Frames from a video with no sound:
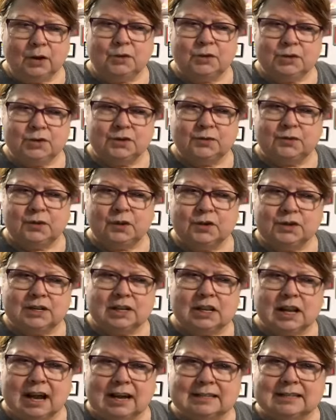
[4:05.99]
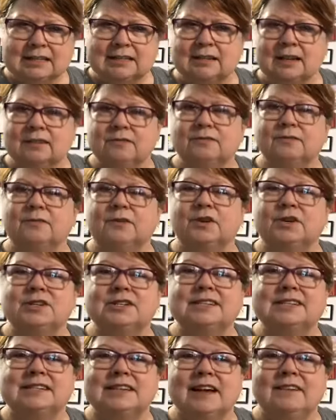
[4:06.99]
those first classes, the
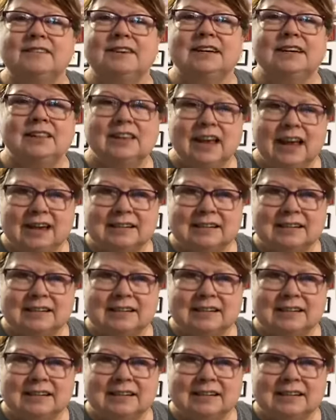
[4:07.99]
first 7